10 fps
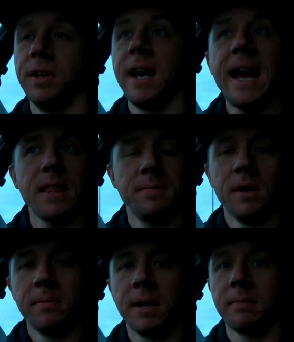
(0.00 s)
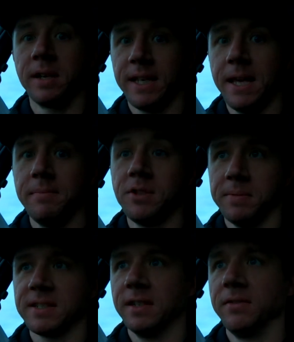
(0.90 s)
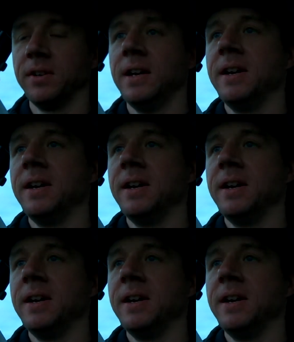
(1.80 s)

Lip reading: but at the moment I'm going to keep to myself.